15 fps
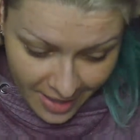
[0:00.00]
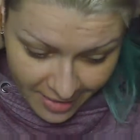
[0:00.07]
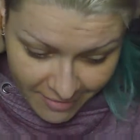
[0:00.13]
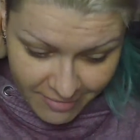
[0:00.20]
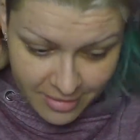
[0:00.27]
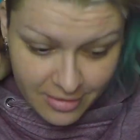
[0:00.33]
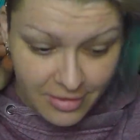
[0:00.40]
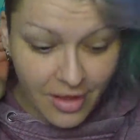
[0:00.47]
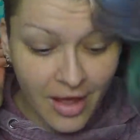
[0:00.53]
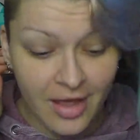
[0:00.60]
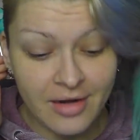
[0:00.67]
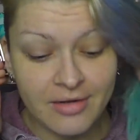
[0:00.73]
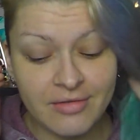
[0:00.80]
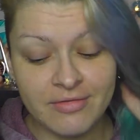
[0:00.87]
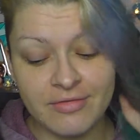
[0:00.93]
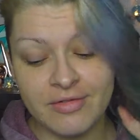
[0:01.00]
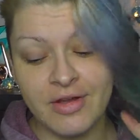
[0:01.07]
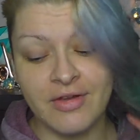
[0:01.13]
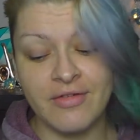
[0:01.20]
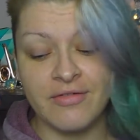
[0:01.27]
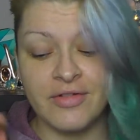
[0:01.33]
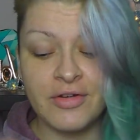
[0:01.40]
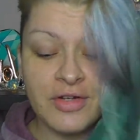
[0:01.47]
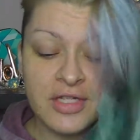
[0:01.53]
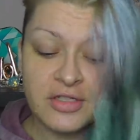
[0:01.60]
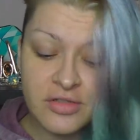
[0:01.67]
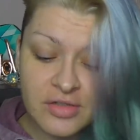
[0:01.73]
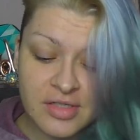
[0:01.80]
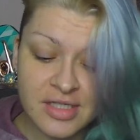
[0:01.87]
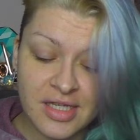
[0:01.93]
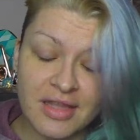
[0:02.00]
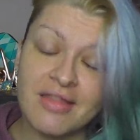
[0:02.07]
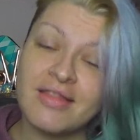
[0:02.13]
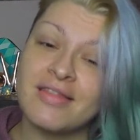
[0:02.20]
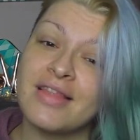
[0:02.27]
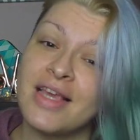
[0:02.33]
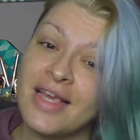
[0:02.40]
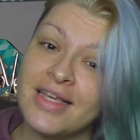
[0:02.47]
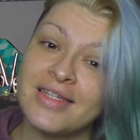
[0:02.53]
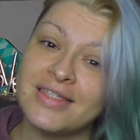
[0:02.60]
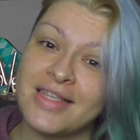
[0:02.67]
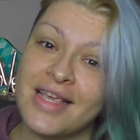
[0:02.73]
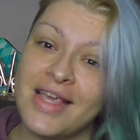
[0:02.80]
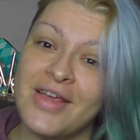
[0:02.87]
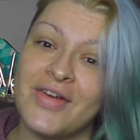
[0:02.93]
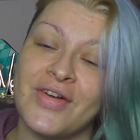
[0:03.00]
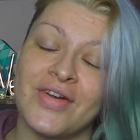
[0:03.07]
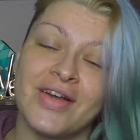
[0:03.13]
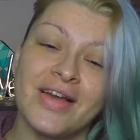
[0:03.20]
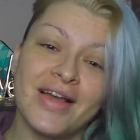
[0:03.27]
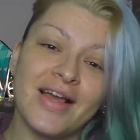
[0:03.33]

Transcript: have a lot of very interesting things here